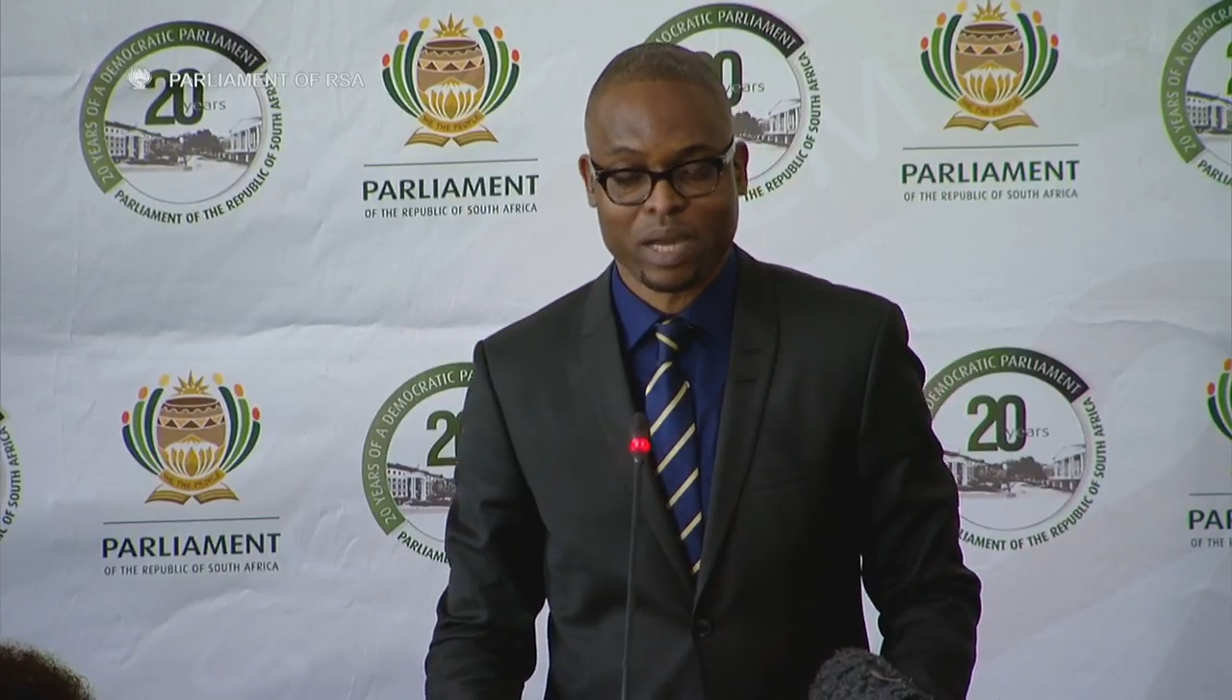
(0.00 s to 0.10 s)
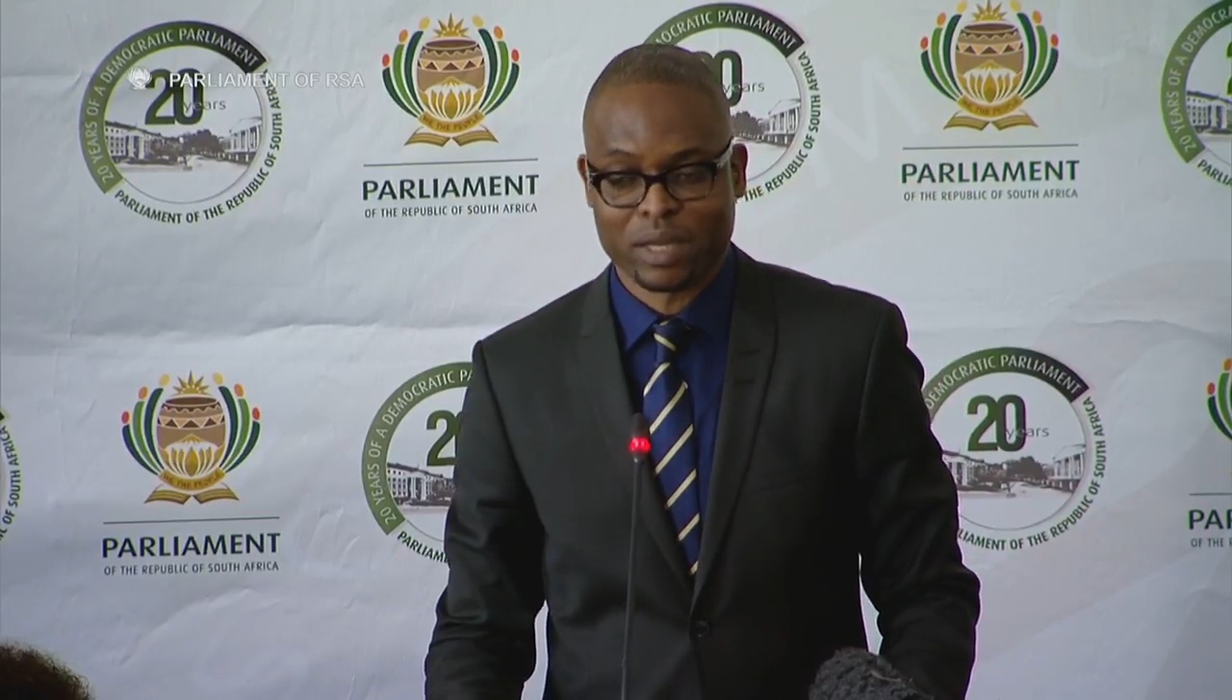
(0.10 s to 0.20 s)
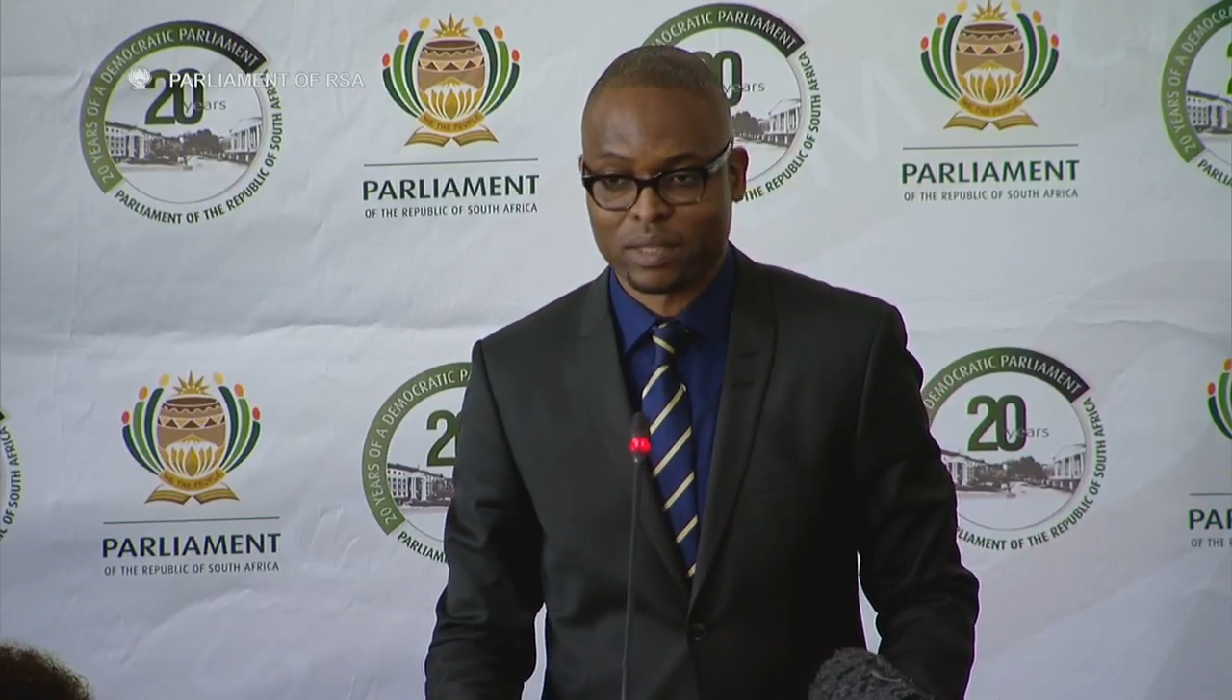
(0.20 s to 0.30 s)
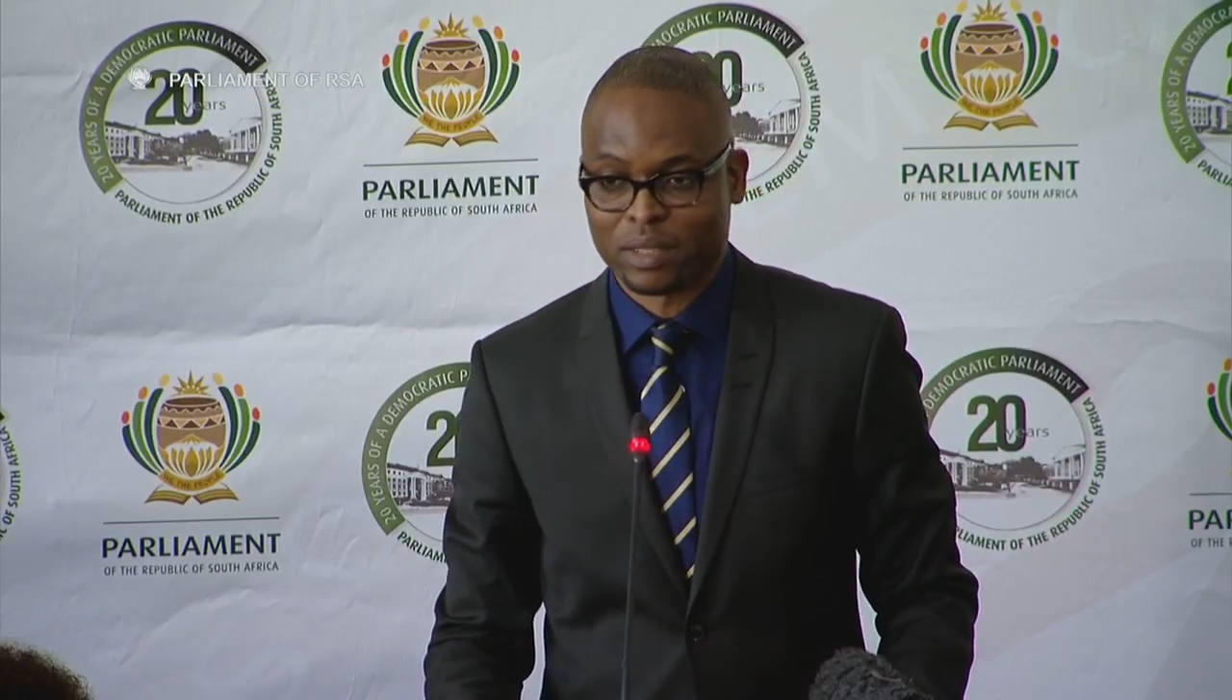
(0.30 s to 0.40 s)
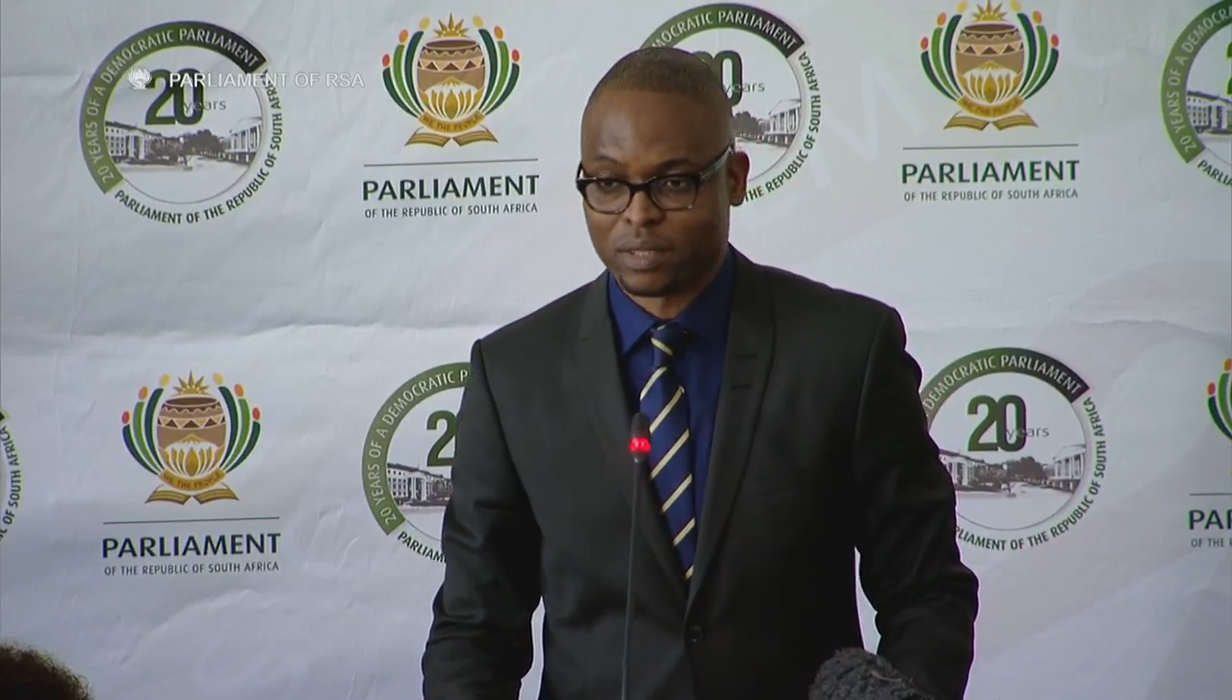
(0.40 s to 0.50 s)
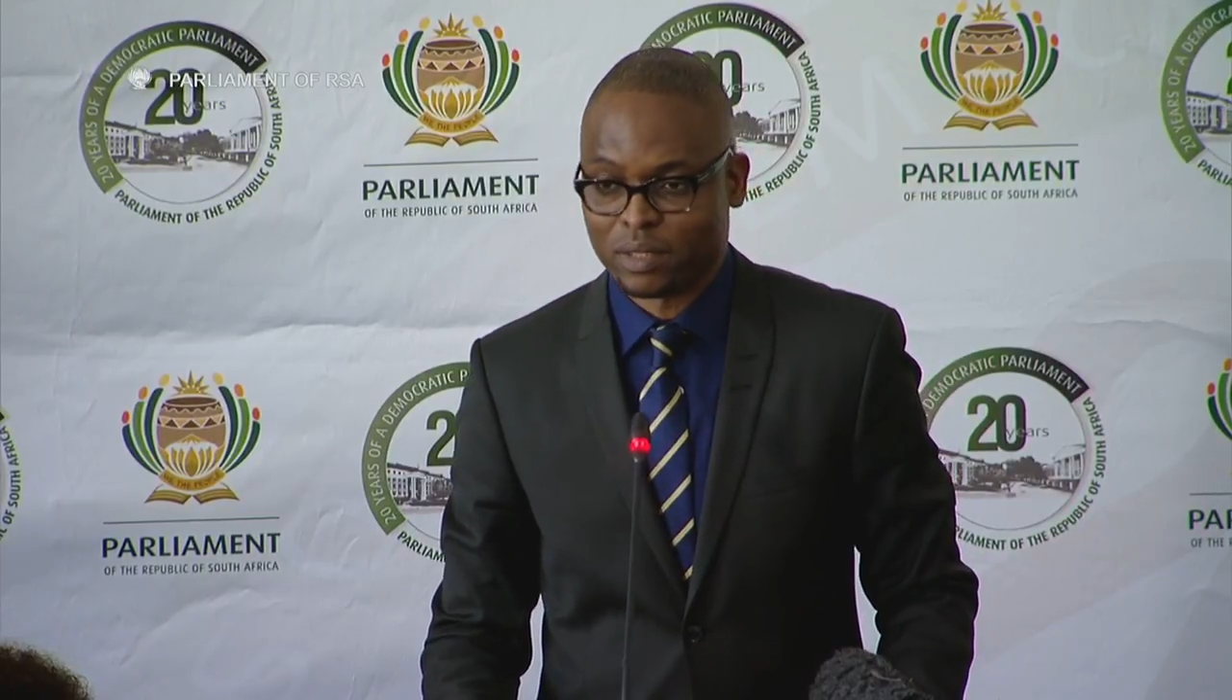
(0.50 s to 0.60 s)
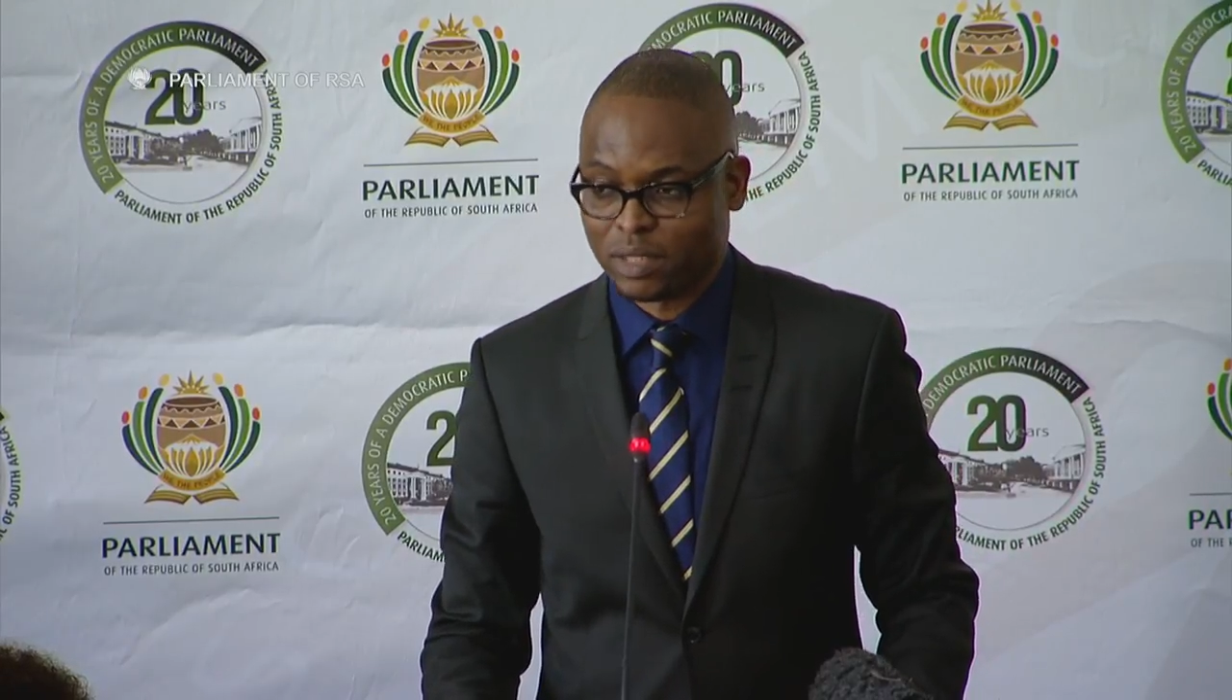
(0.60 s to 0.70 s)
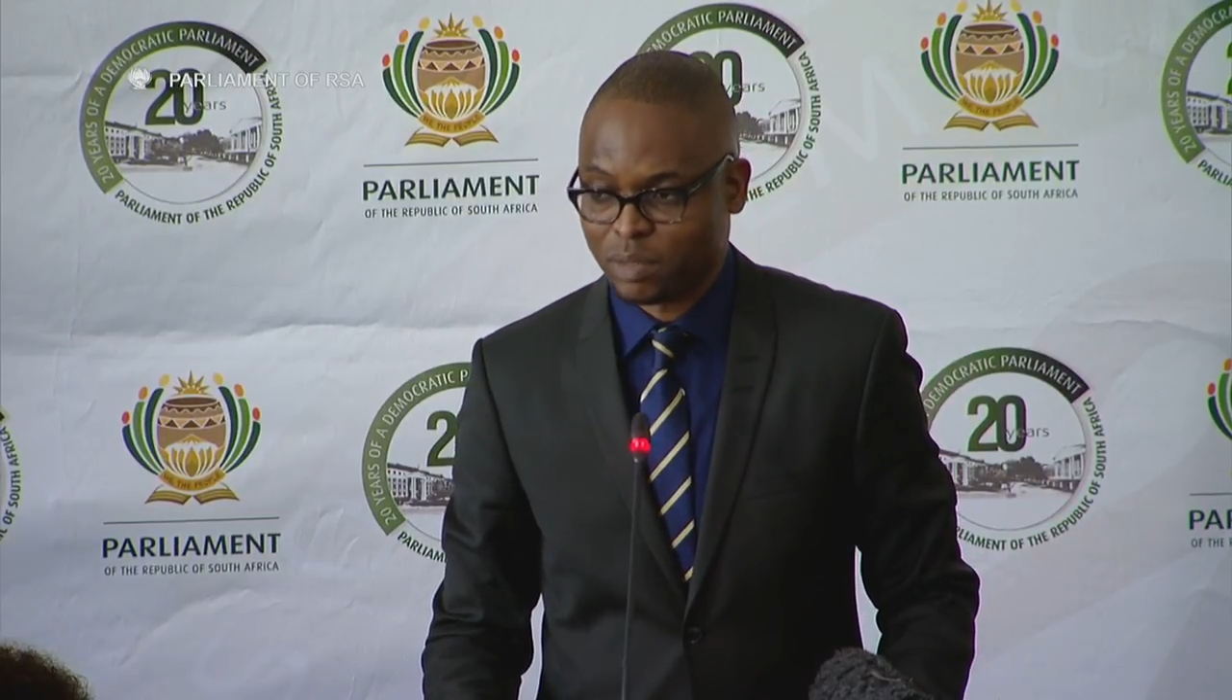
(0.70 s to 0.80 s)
by the